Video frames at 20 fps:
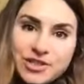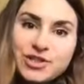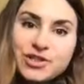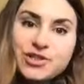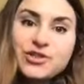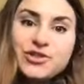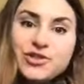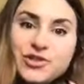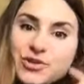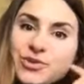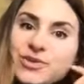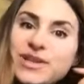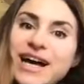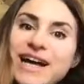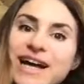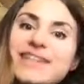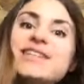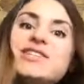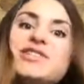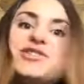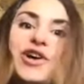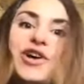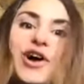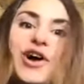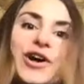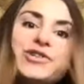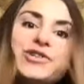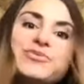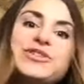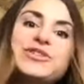to do that because your
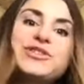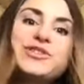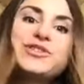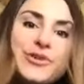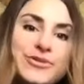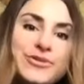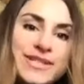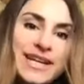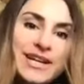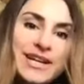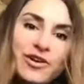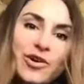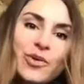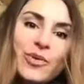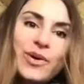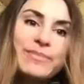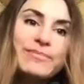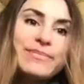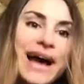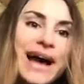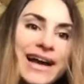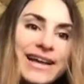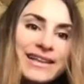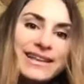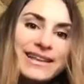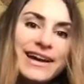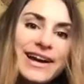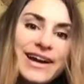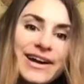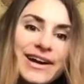heart was so set on going back
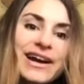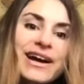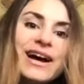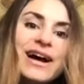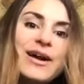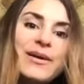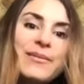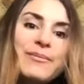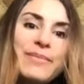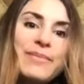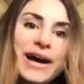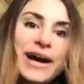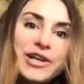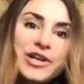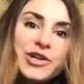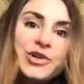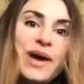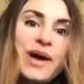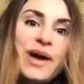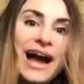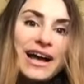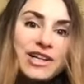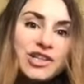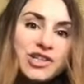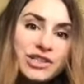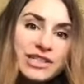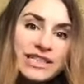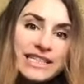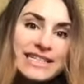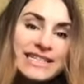there but you
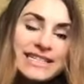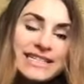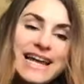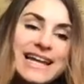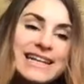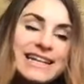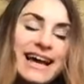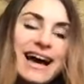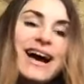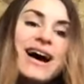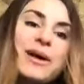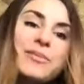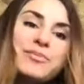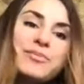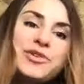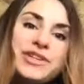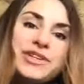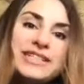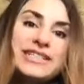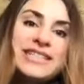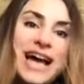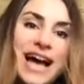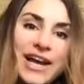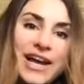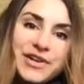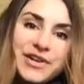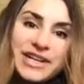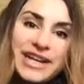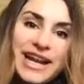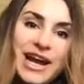actually set up your
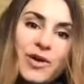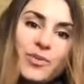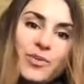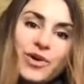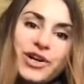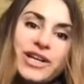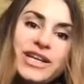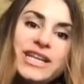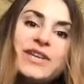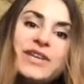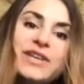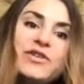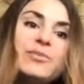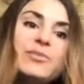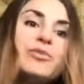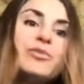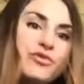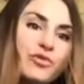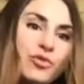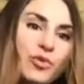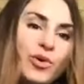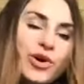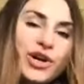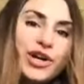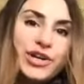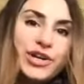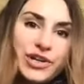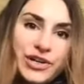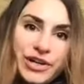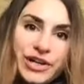entire network even before
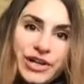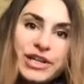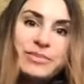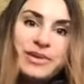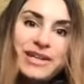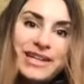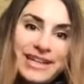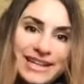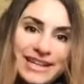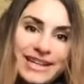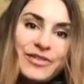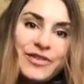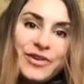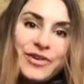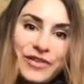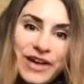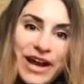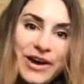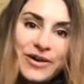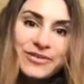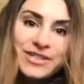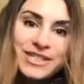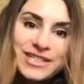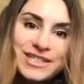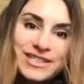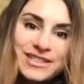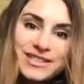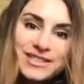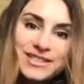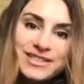you're going to be hitting the ground
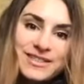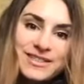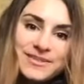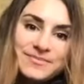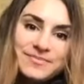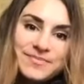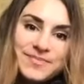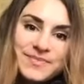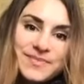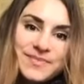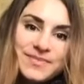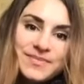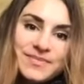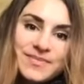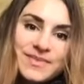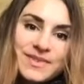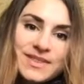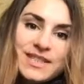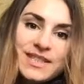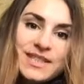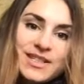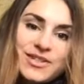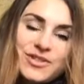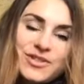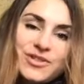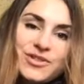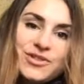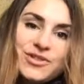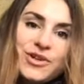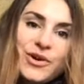yes
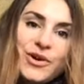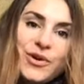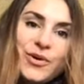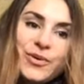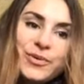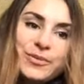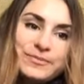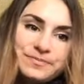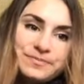so uh-